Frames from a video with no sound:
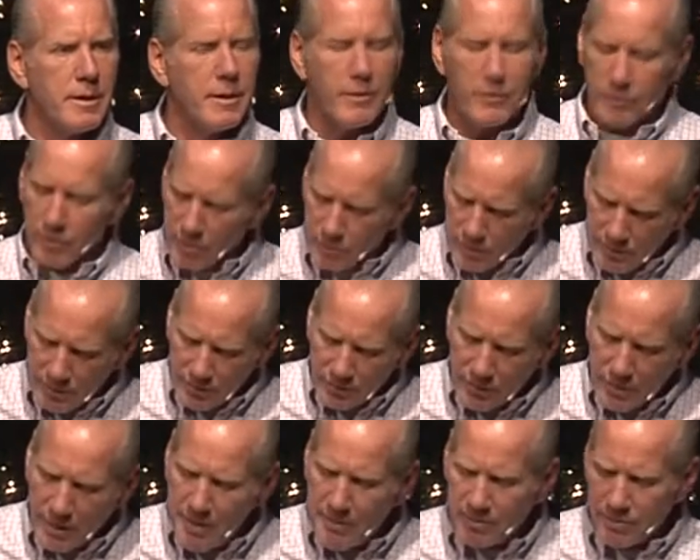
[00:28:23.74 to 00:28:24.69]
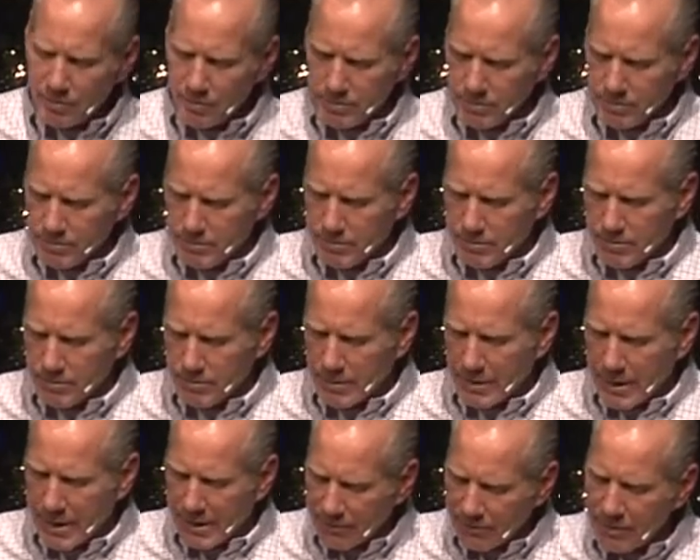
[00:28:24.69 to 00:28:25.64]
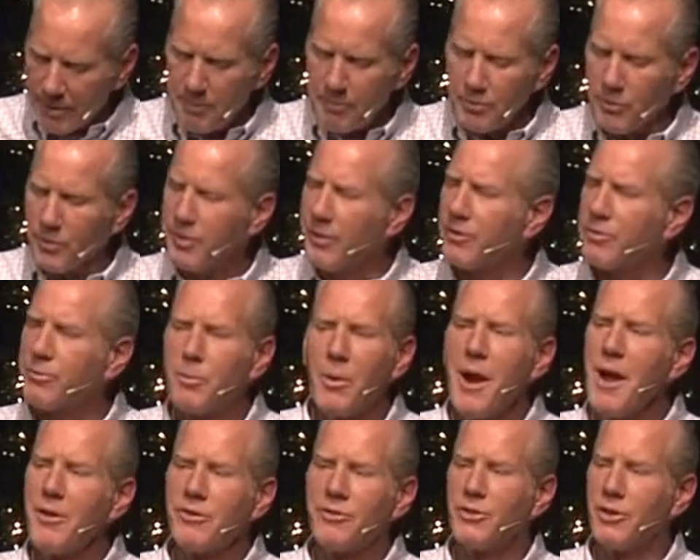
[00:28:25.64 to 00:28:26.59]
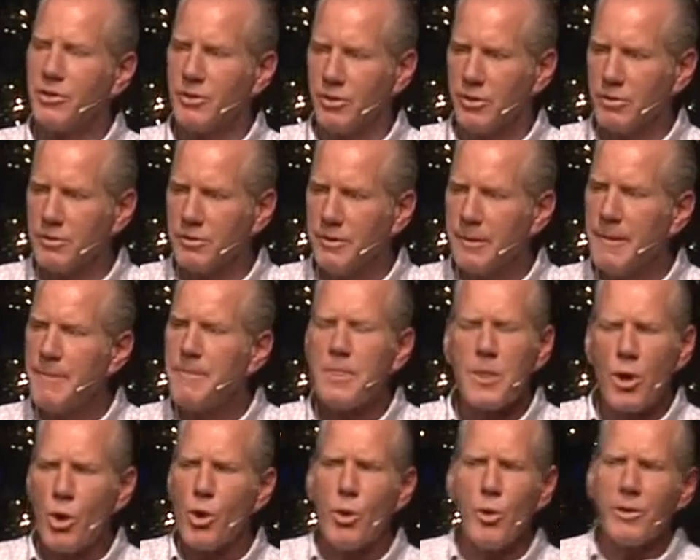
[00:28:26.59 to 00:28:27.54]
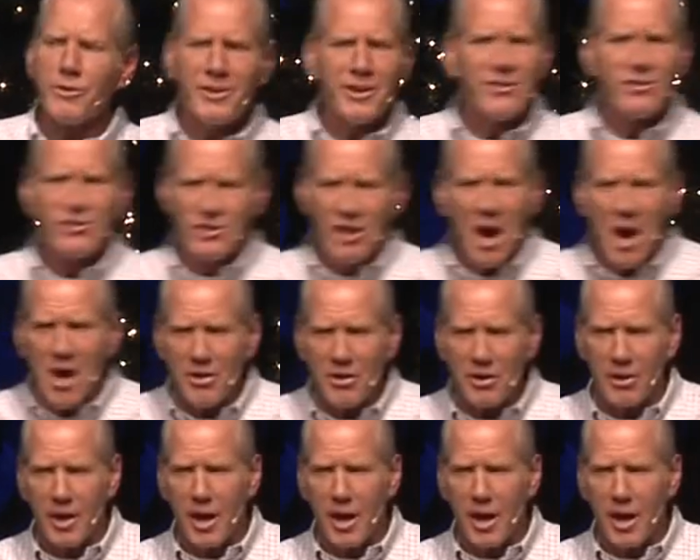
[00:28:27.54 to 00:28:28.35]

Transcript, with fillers: And so she sleeps. He sleeps with this prostitute who is his daughter